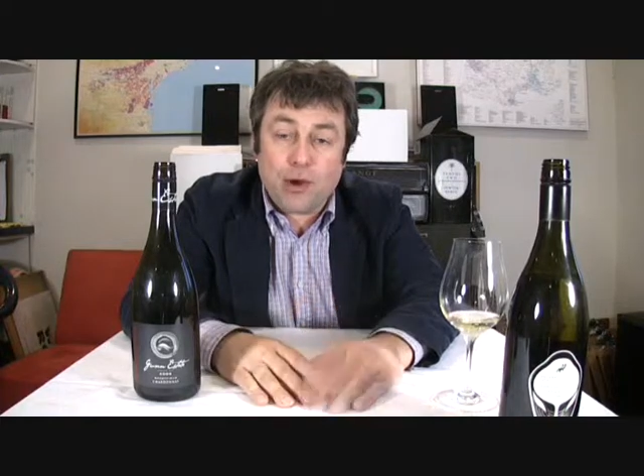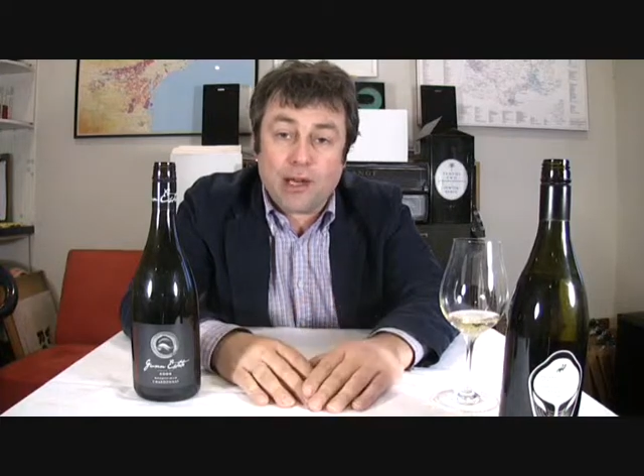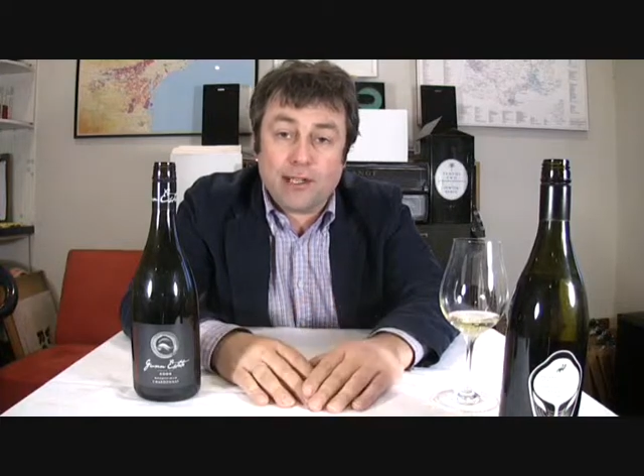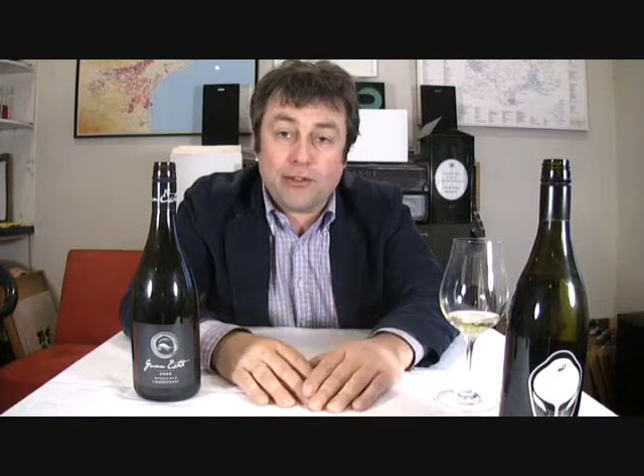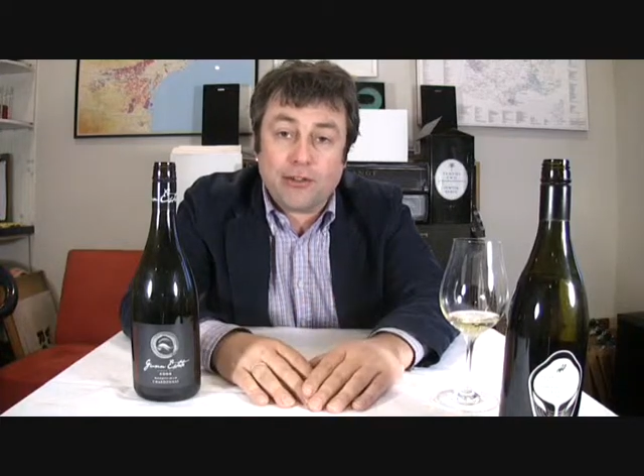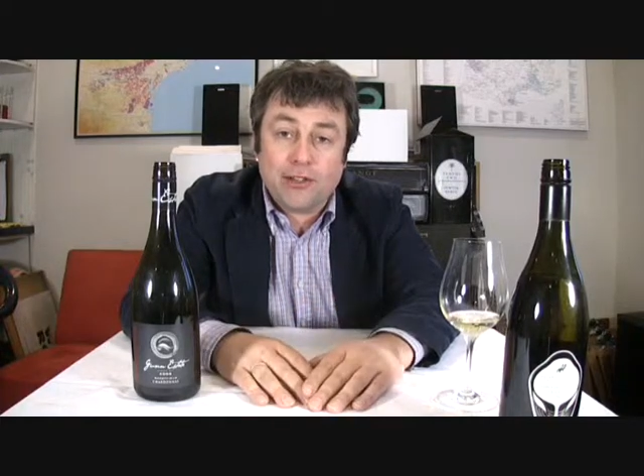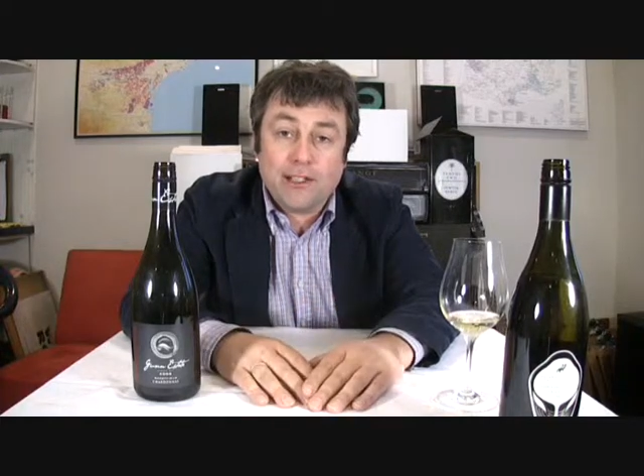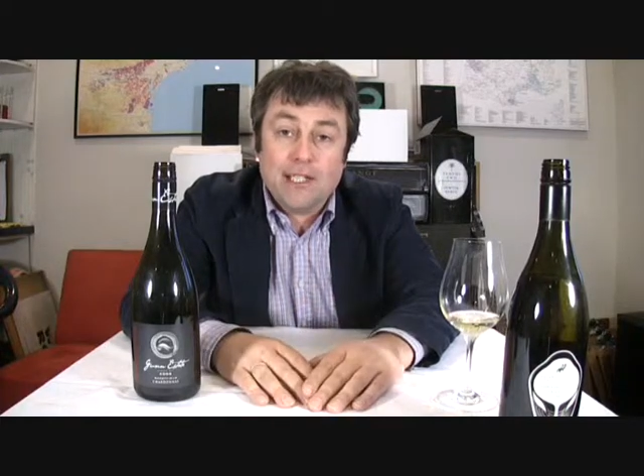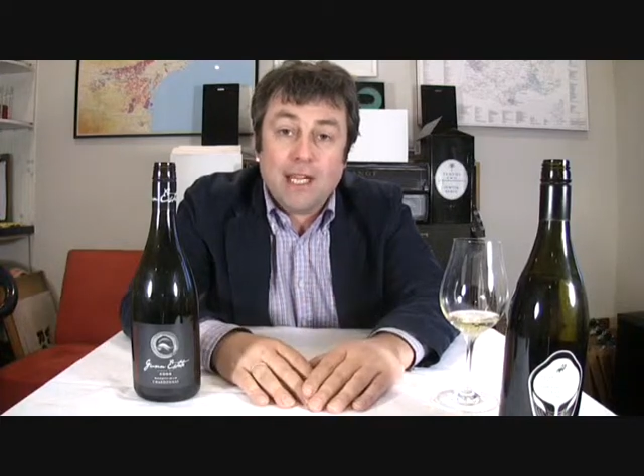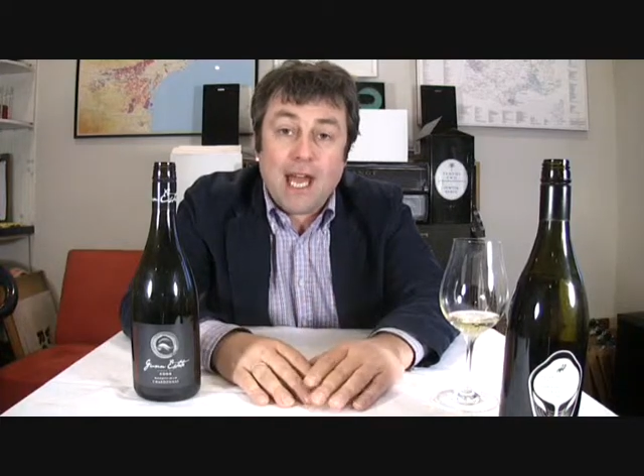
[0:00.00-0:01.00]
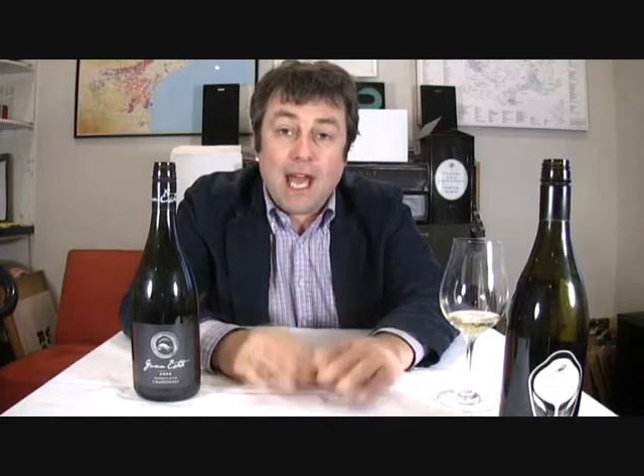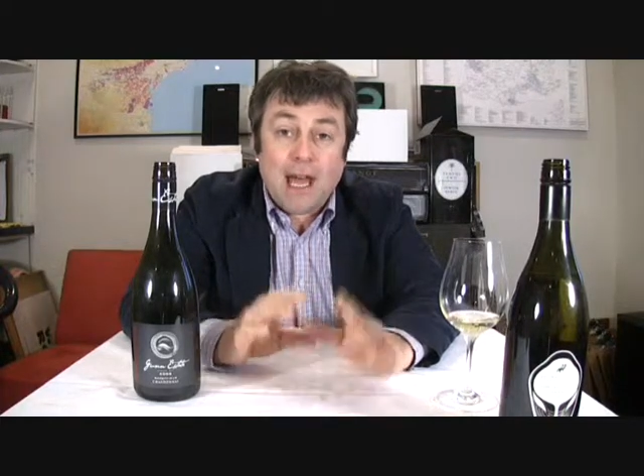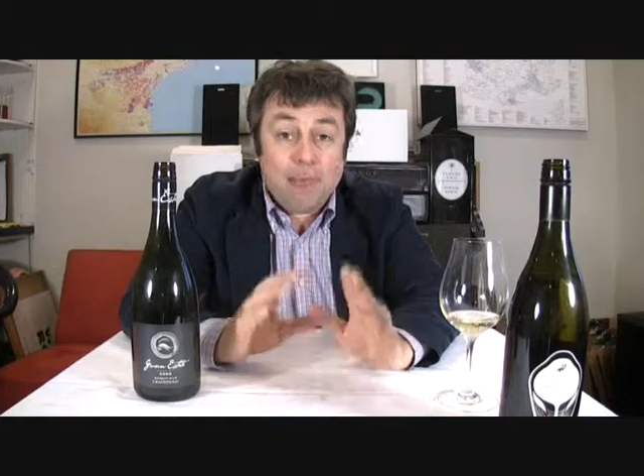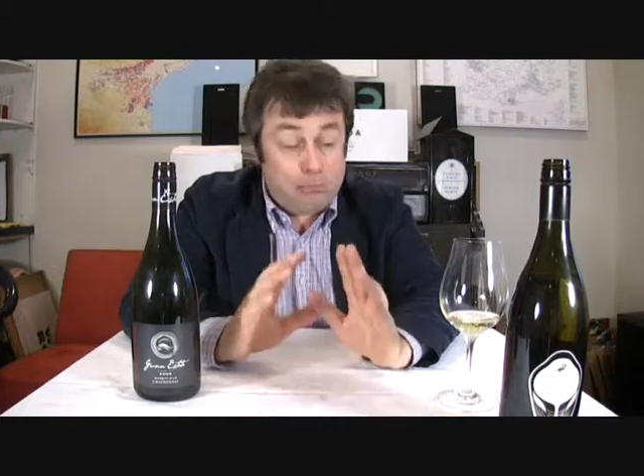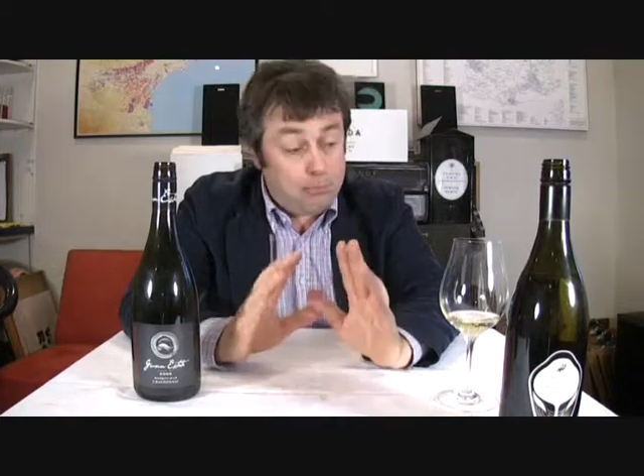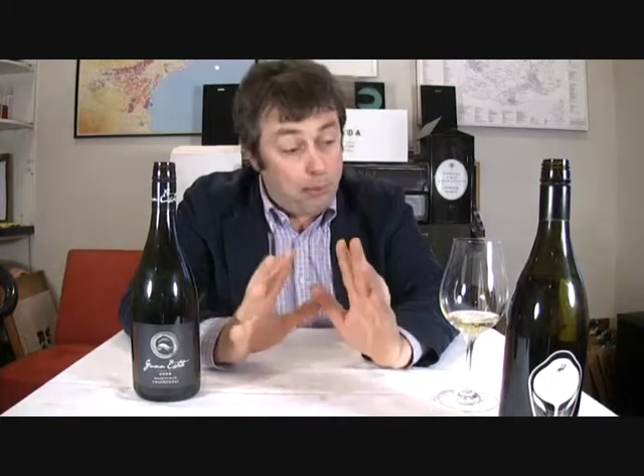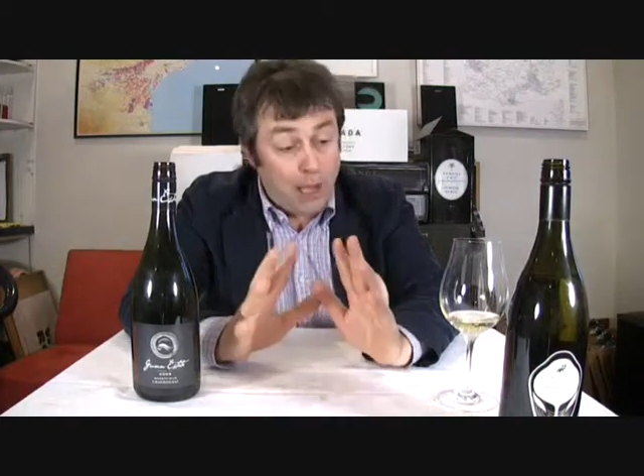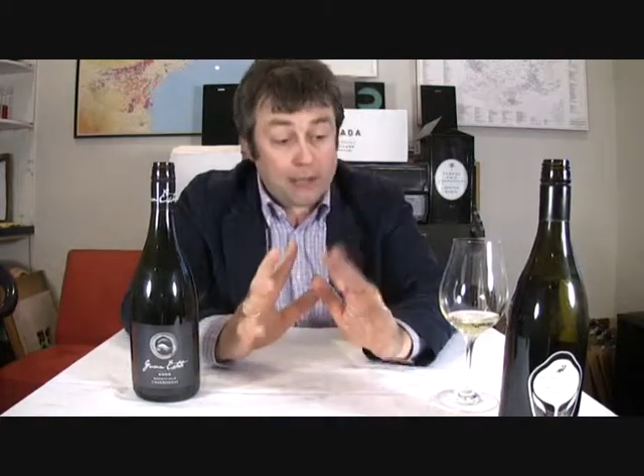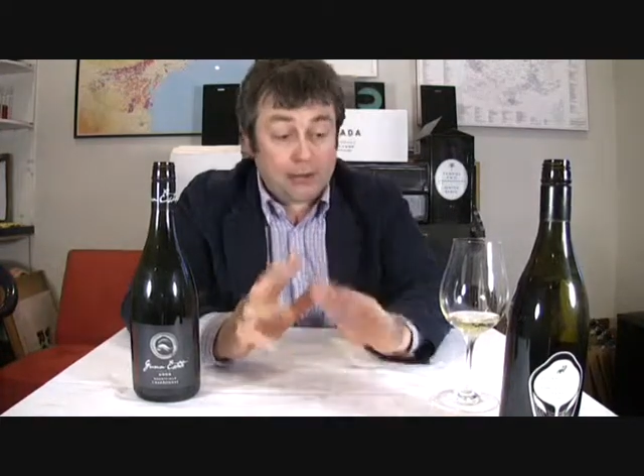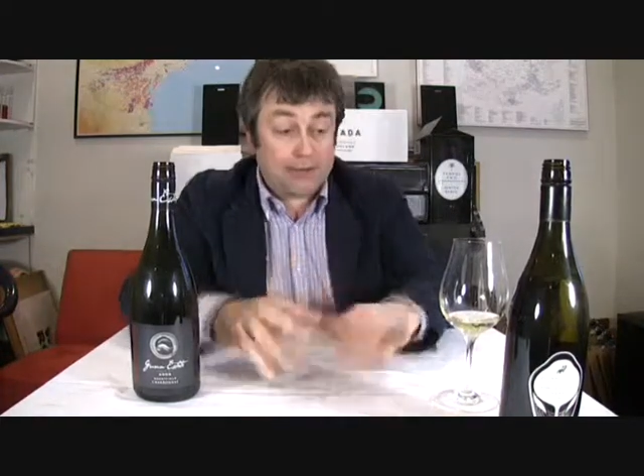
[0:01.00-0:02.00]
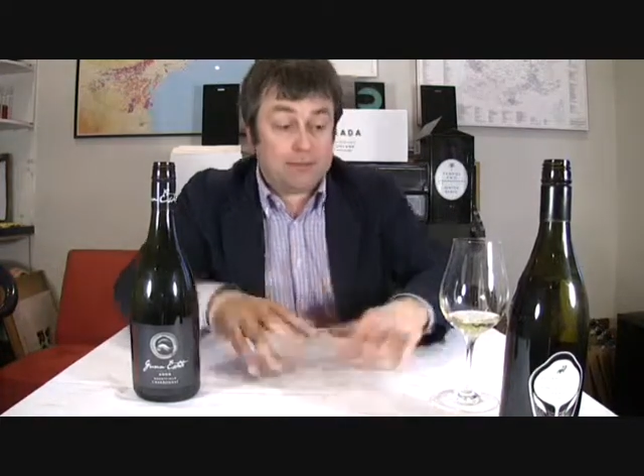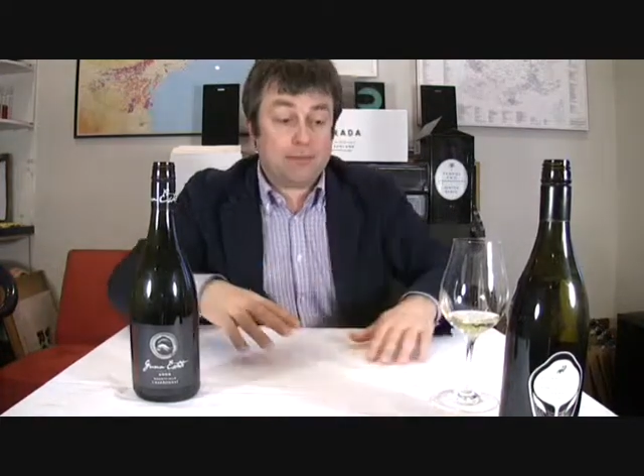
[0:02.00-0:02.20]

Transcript: ways, but